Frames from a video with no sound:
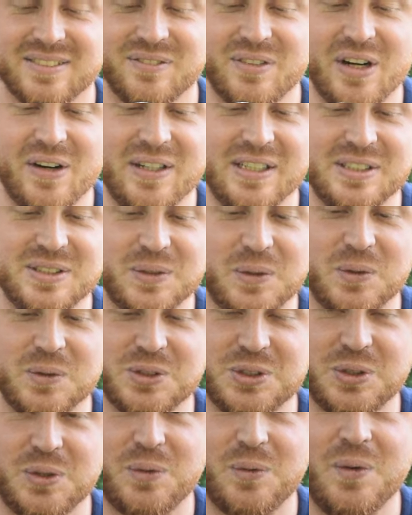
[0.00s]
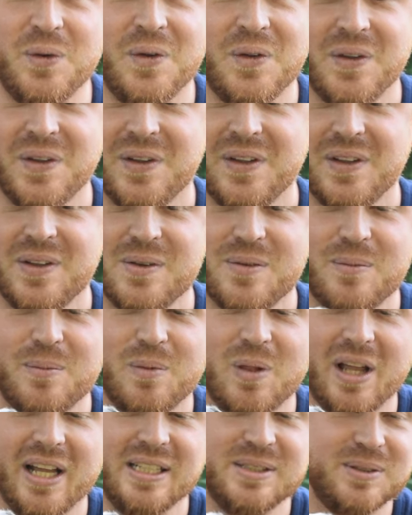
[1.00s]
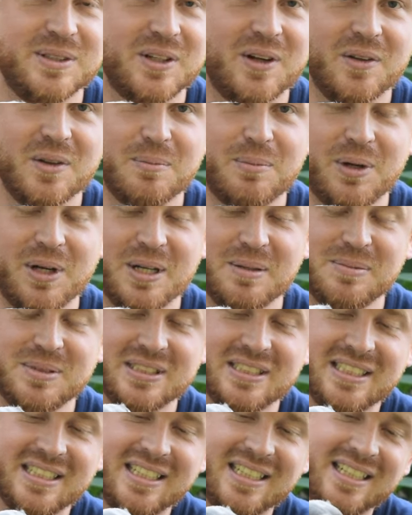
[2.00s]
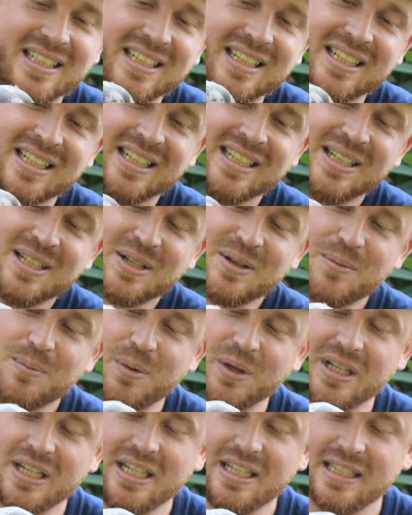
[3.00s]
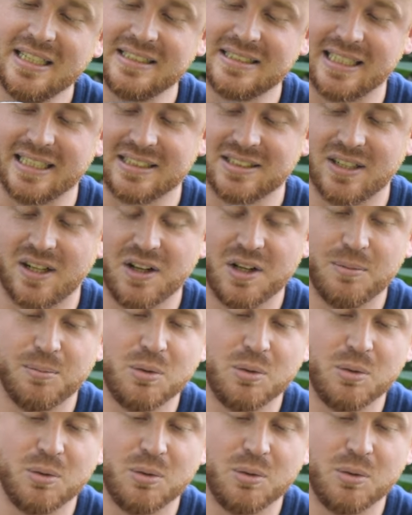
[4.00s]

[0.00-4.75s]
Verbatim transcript: very social, plays with all the pups. But he is a solid